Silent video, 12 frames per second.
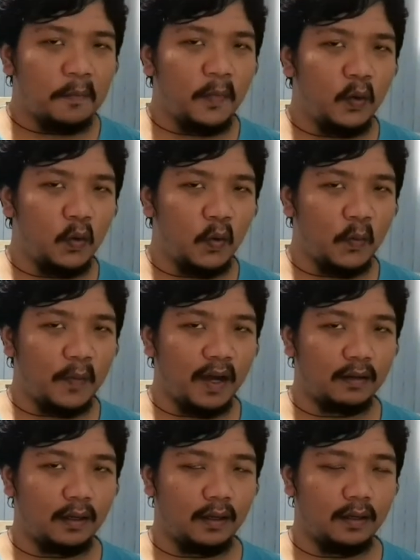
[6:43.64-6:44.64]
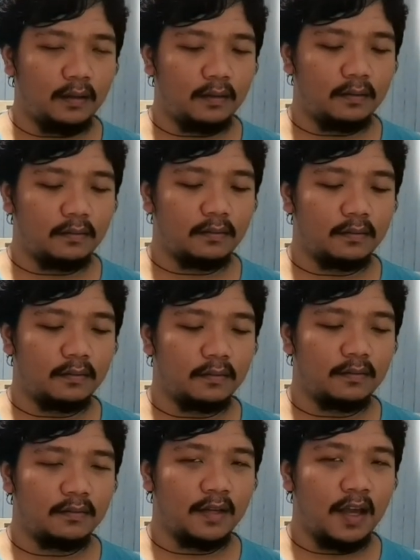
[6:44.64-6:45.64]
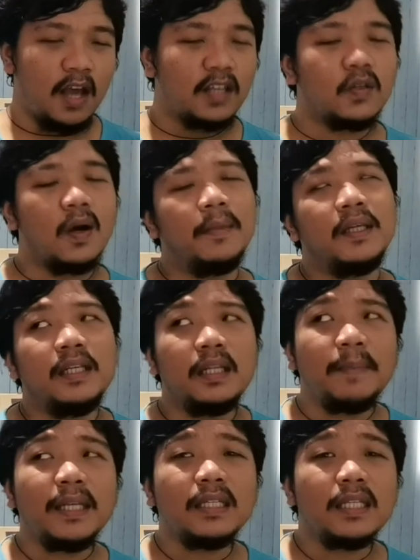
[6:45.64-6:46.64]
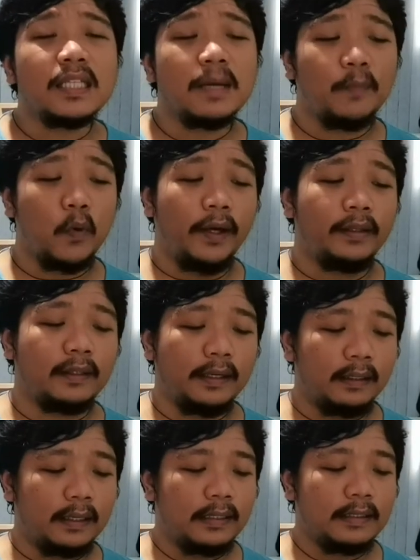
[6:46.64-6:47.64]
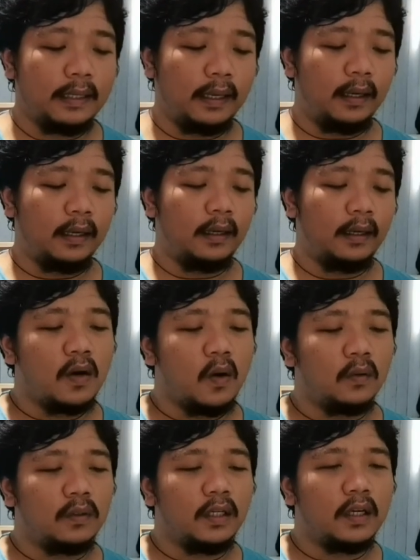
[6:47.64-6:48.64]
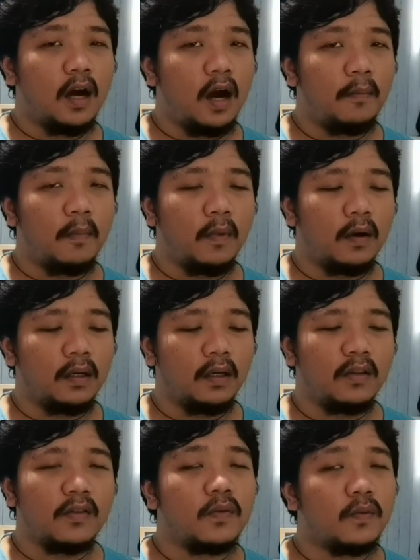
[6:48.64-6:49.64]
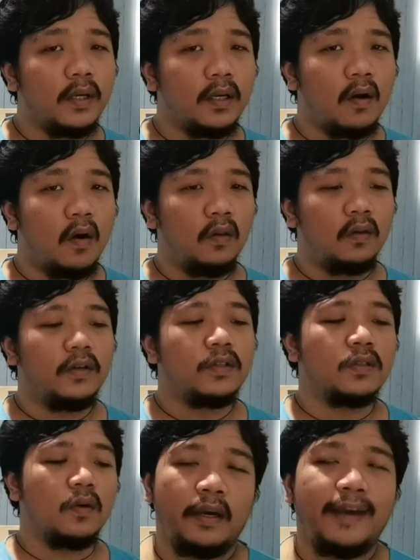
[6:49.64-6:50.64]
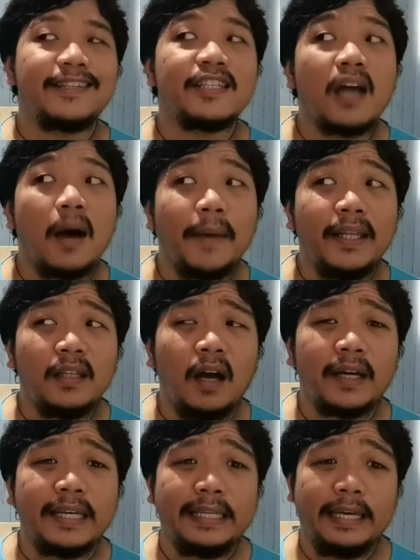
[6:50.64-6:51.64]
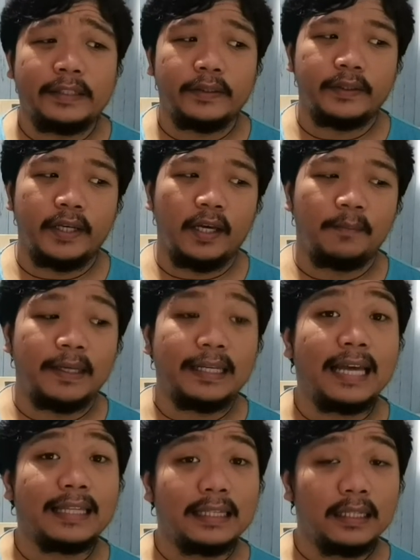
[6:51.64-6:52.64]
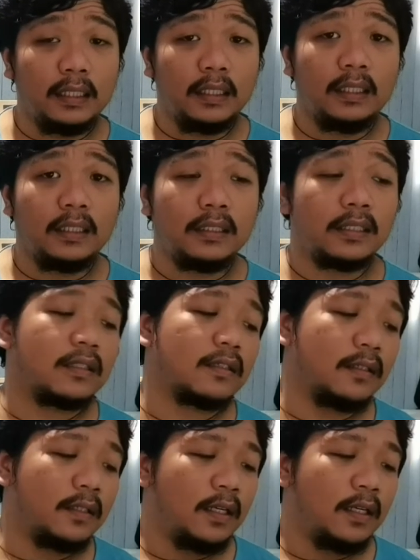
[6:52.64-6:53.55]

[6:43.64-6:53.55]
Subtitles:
blue pa rin. So I'm a little bit disappointed kasi they only come in 3 colors. It's not my lucky day today, but at least